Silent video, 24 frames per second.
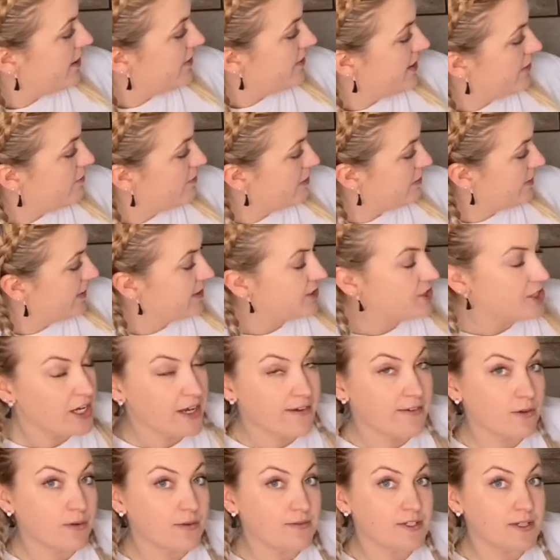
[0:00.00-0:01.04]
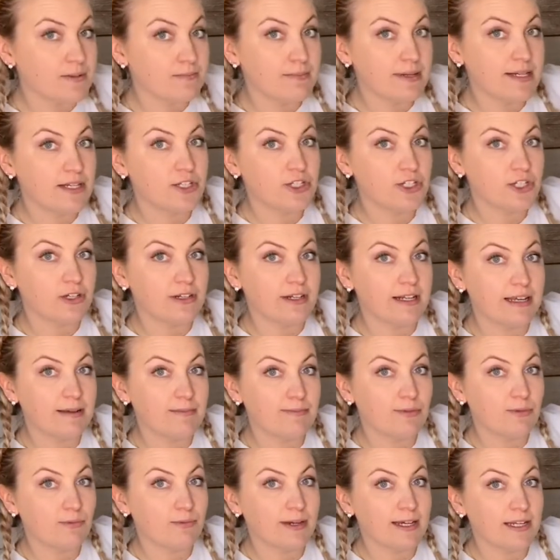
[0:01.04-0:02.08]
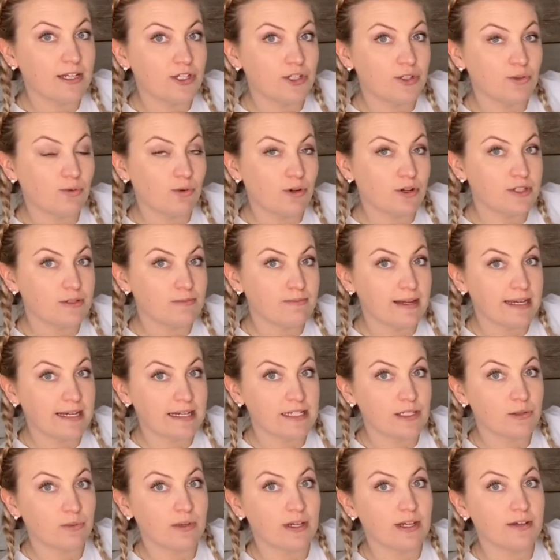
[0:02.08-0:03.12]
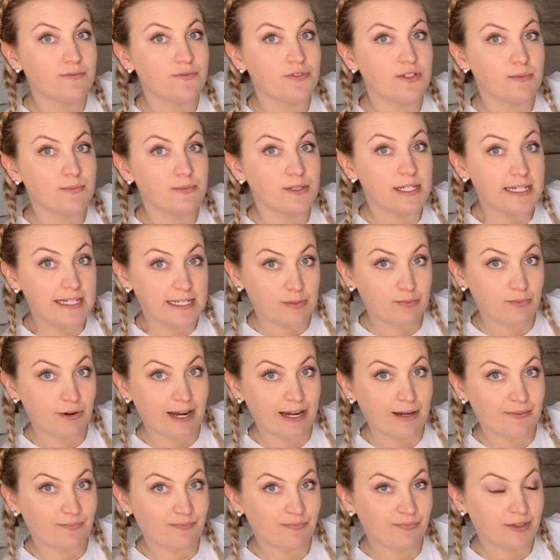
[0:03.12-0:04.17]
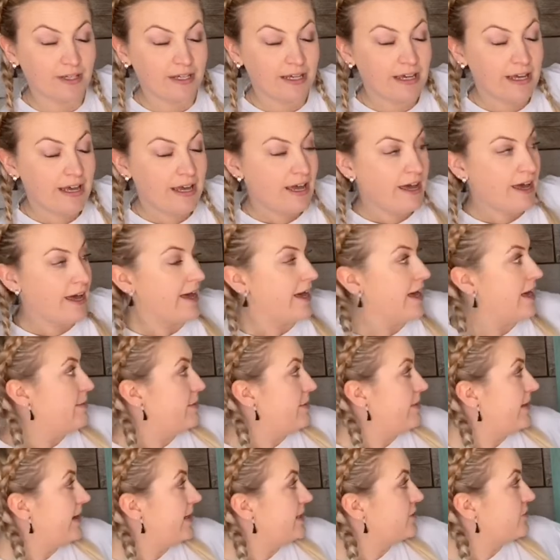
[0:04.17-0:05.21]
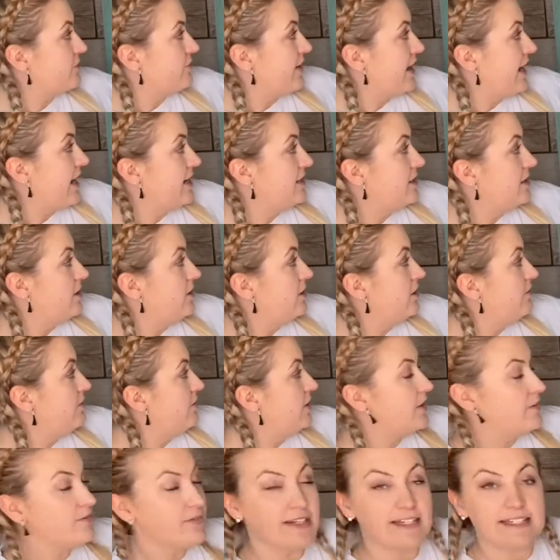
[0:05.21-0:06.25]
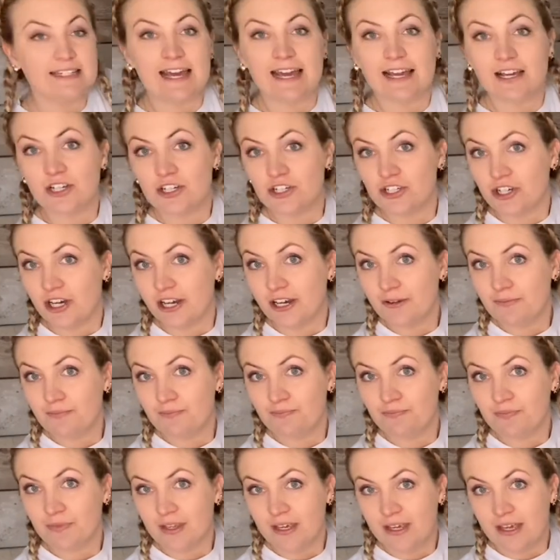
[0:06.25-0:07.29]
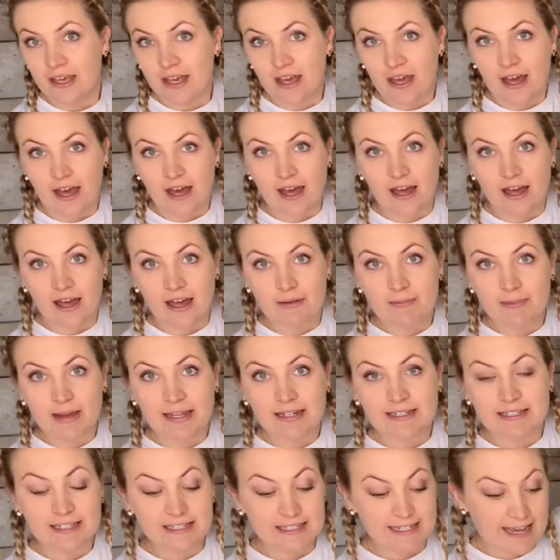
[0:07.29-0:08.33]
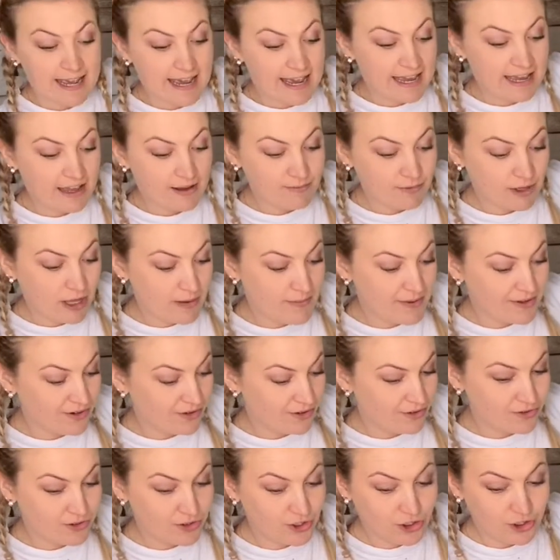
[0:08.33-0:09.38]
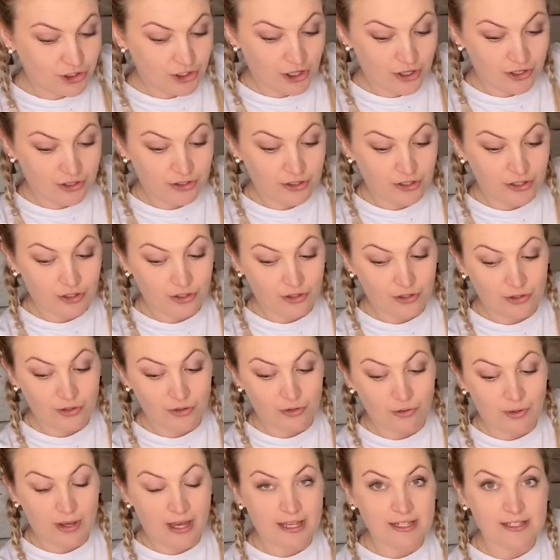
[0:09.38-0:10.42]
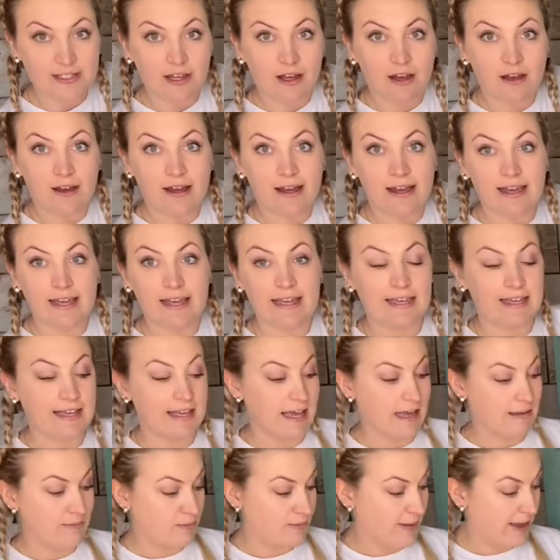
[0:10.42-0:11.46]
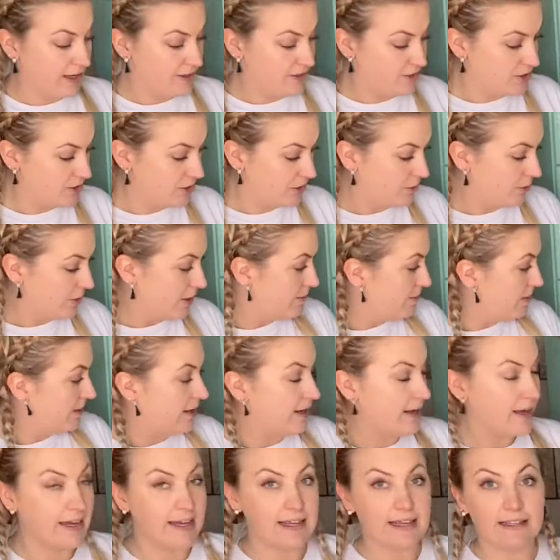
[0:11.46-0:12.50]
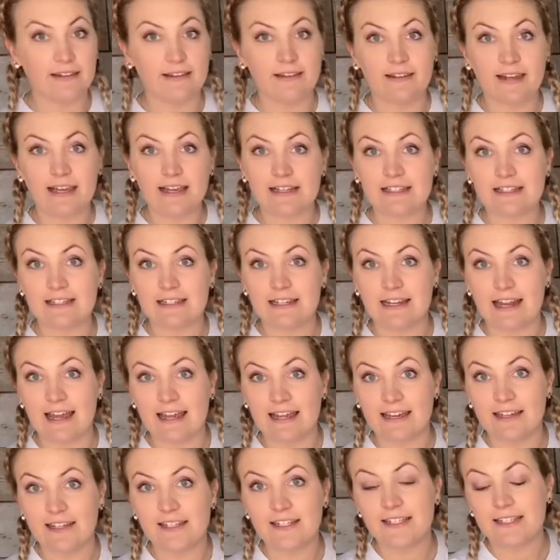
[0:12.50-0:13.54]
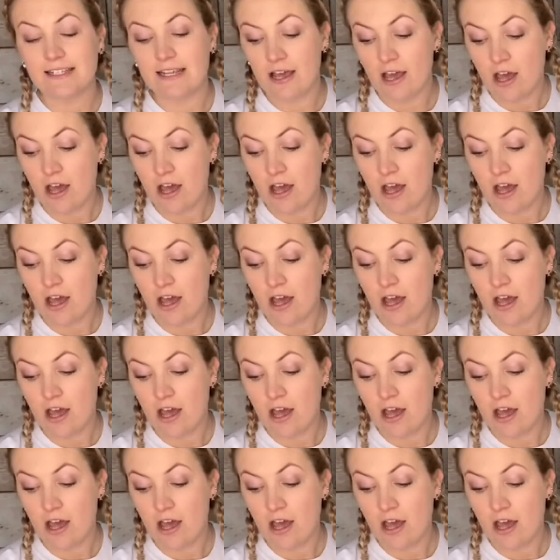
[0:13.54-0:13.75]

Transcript: then we went over with some mint julep, which was mixed with some sea spray, and that's created a lot of lovely texture. And today I'm coming on to show you, as I am about to apply the next layers,